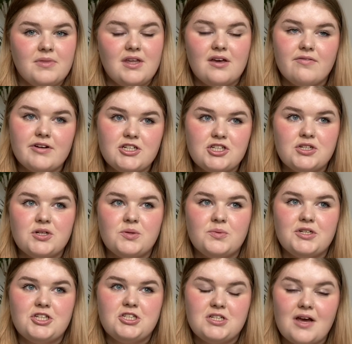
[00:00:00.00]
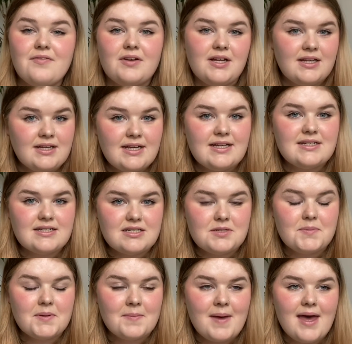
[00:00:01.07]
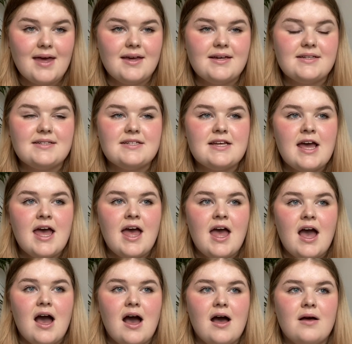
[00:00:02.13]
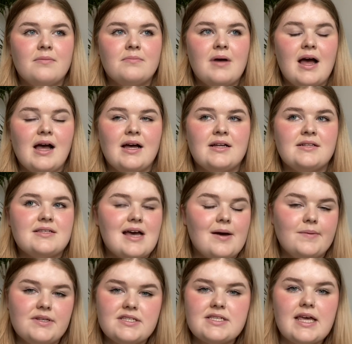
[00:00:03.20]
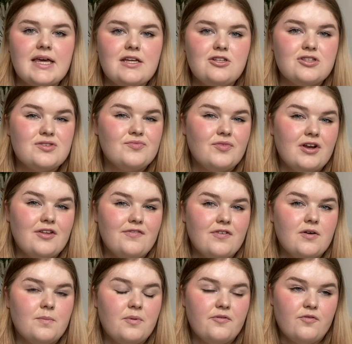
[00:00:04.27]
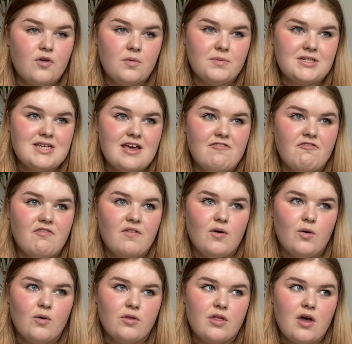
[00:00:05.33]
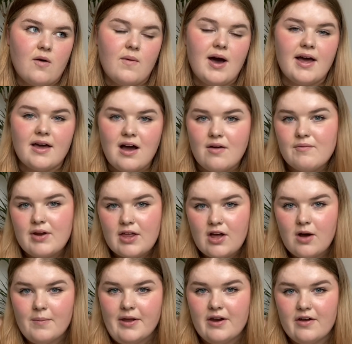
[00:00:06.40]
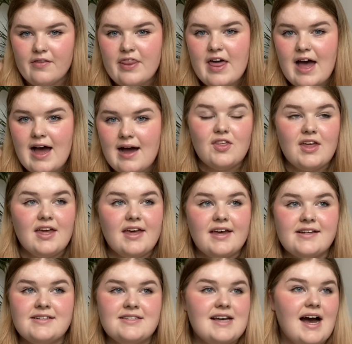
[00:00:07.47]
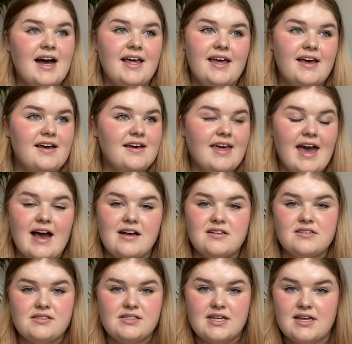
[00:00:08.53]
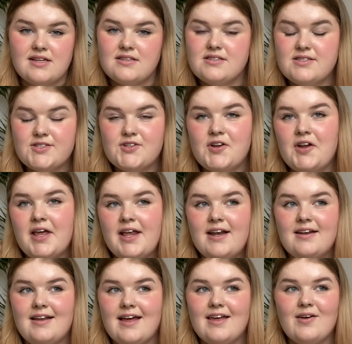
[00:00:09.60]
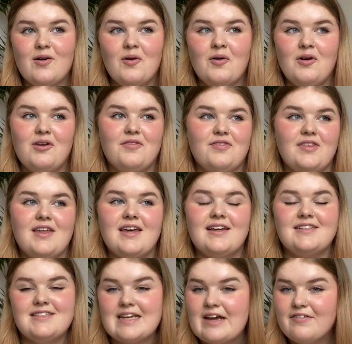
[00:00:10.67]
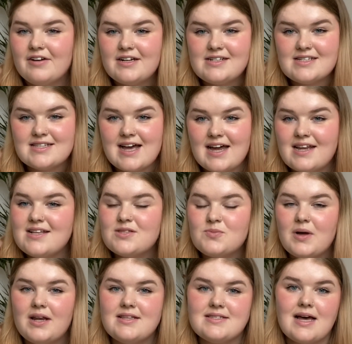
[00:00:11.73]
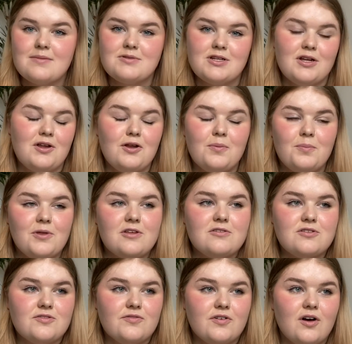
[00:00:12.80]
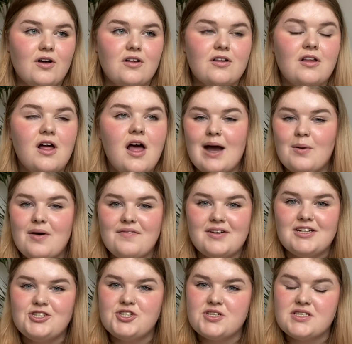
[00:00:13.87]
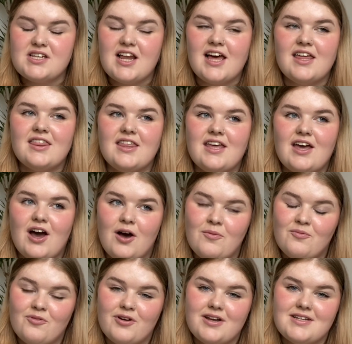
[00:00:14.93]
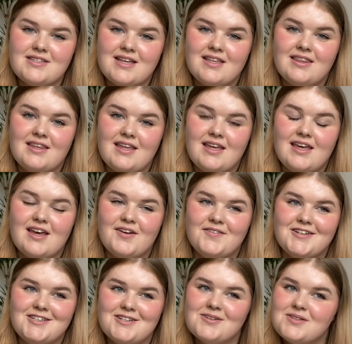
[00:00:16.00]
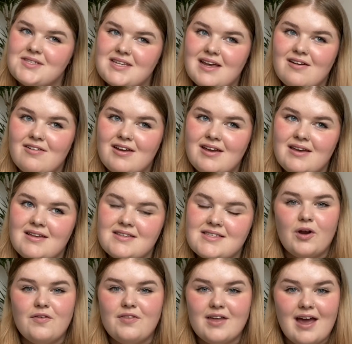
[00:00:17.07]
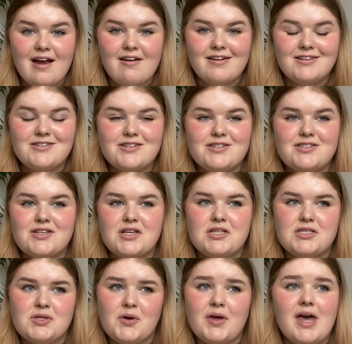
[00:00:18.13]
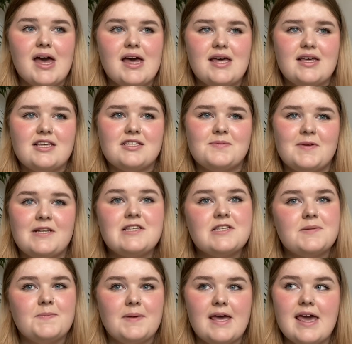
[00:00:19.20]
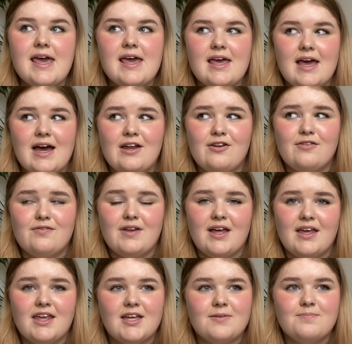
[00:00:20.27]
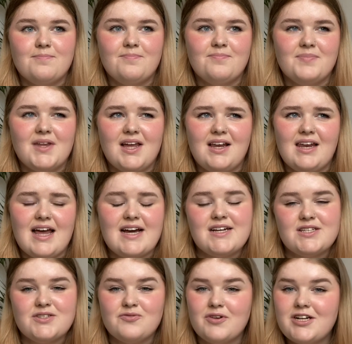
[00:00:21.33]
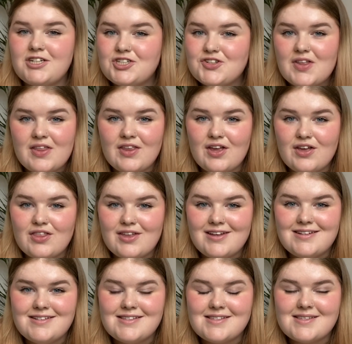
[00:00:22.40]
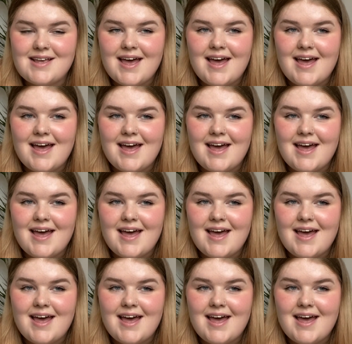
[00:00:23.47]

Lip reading: the original, which definitely needed to be made. And I would say it doesn't really feel performative, although I can't really comment on that. The entire cast is stunning, like all of the interior design as well is absolutely beautiful. However, just like the Humphreys in the original series, one of the characters, Zoya, is meant to be kind of like less rich than the others.